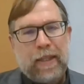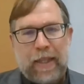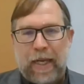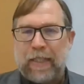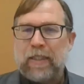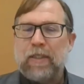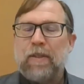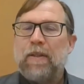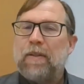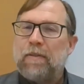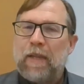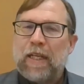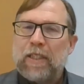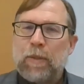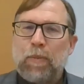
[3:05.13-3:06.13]
That's
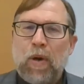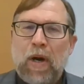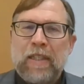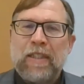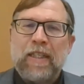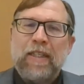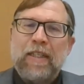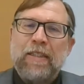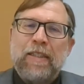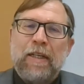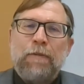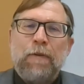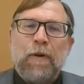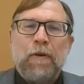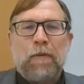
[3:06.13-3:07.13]
a project. It's
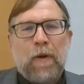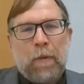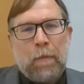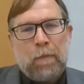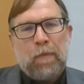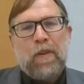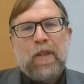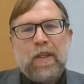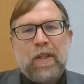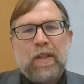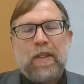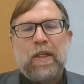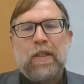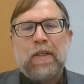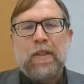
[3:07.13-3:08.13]
different from
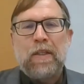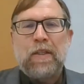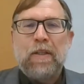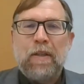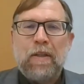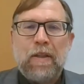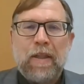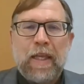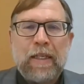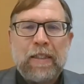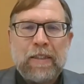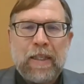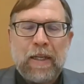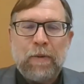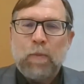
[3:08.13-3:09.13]
the
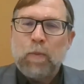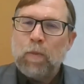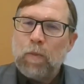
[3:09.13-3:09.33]
things that